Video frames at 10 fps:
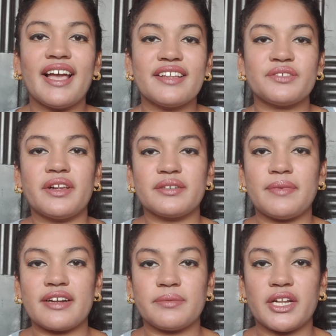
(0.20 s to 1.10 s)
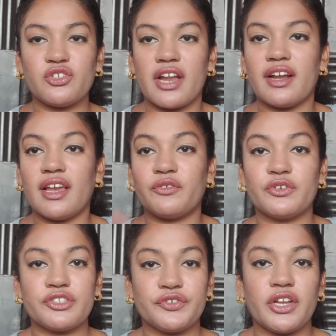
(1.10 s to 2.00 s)
guys and welcome back to my channel. Now
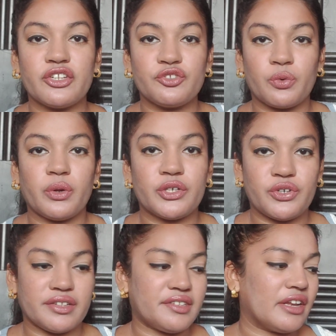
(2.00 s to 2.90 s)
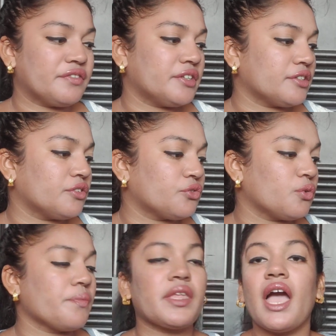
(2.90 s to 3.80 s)
first of all I just want to address the elephant in the
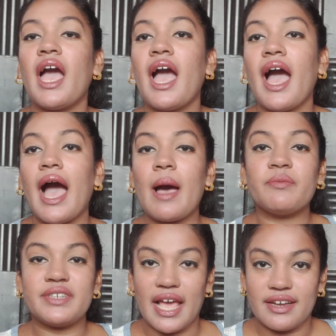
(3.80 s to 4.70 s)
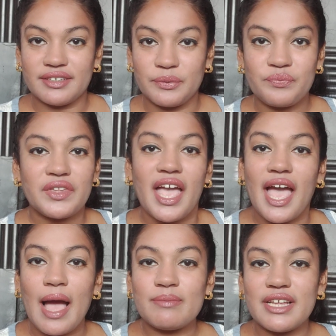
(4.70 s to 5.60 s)
room. I'm tanned.
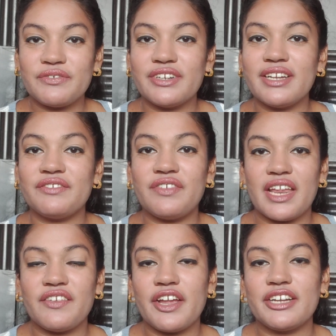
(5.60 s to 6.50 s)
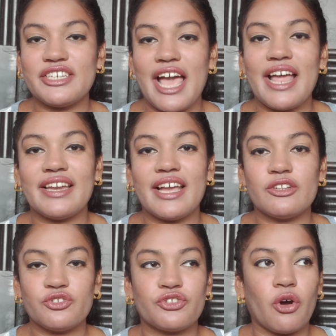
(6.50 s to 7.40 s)
I'm definitely very very tanned.
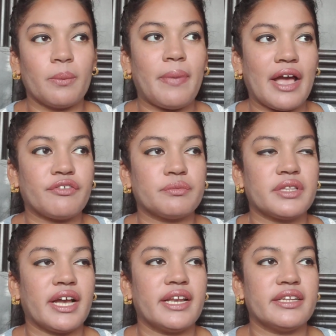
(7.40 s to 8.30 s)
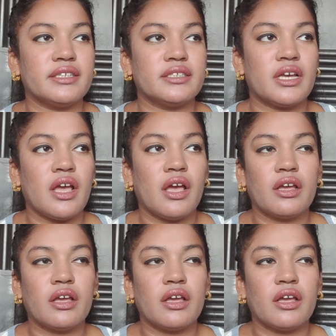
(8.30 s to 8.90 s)
I just got back from Thailand